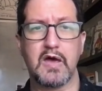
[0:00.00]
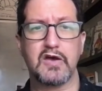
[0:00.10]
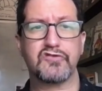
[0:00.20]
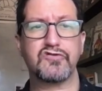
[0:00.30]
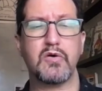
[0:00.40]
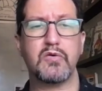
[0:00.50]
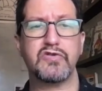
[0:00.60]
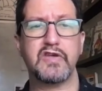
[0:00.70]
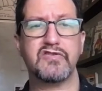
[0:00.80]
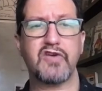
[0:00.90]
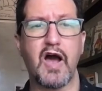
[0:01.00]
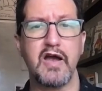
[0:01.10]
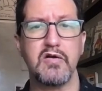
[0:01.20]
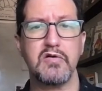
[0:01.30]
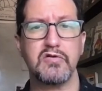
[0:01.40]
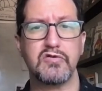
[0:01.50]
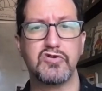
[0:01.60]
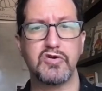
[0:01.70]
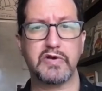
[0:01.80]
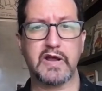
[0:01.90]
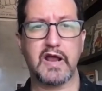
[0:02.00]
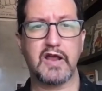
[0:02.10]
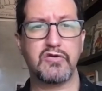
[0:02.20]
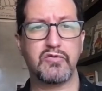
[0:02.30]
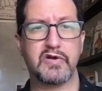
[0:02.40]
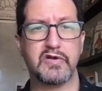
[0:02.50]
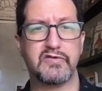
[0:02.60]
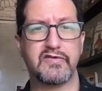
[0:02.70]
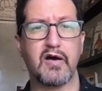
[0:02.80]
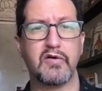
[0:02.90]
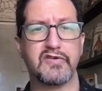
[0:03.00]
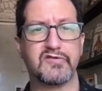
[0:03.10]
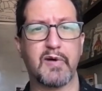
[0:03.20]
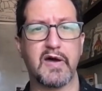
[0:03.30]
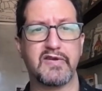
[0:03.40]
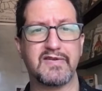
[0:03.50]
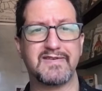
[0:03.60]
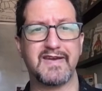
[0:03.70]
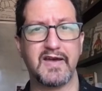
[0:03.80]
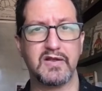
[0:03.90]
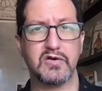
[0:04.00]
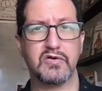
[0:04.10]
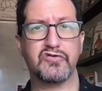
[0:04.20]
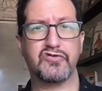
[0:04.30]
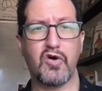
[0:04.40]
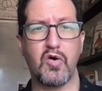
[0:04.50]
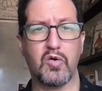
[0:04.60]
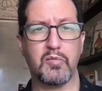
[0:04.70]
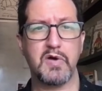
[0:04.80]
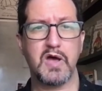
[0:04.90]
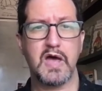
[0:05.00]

So the entire unit, and you can tell this by the talar dome,